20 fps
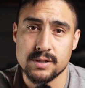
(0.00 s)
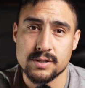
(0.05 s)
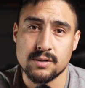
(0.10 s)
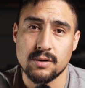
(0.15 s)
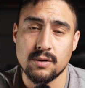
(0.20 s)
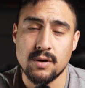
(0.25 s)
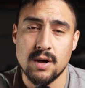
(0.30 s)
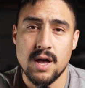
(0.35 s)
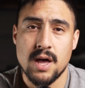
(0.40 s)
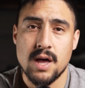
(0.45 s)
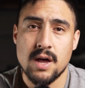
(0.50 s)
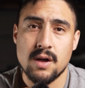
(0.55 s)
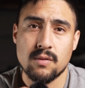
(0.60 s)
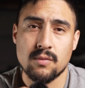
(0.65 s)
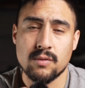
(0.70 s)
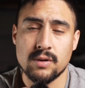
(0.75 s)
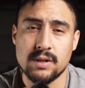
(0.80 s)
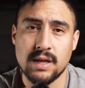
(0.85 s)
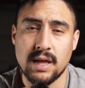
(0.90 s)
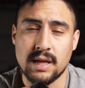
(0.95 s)
So
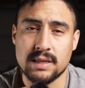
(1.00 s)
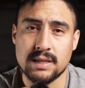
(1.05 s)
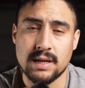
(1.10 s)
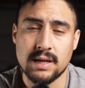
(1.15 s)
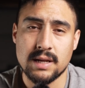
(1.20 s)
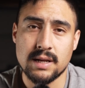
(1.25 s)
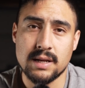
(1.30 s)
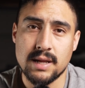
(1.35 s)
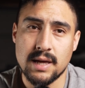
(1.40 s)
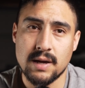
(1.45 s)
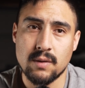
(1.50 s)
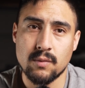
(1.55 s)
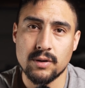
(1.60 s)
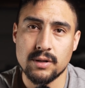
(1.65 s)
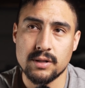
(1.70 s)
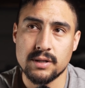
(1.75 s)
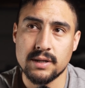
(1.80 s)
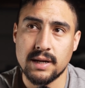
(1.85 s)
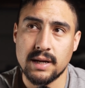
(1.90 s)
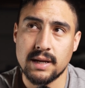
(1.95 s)
really at the end of the day, what
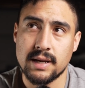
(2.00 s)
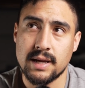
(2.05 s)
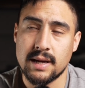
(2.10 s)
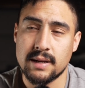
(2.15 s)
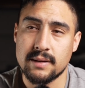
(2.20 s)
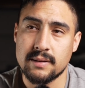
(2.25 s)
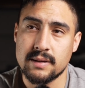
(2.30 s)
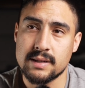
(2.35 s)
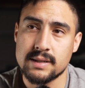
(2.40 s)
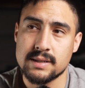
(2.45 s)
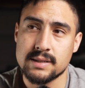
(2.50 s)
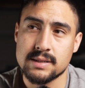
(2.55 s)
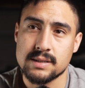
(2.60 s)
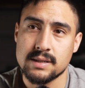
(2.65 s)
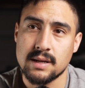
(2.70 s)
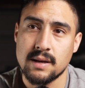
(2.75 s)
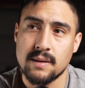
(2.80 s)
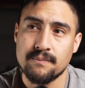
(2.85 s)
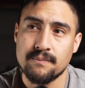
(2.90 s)
we're looking at is